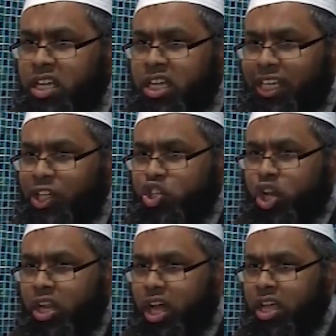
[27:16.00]

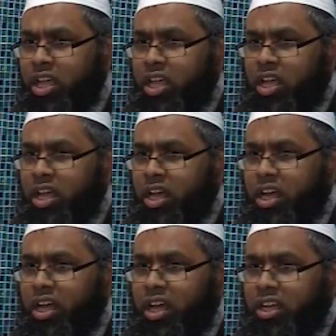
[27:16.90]
inshallah,
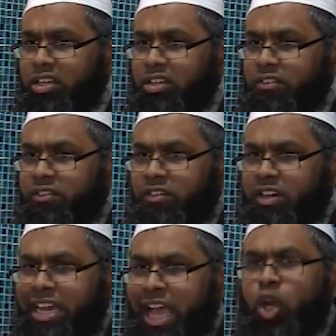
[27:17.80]

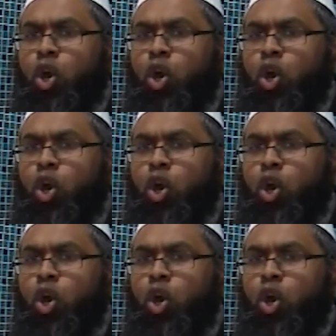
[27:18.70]
let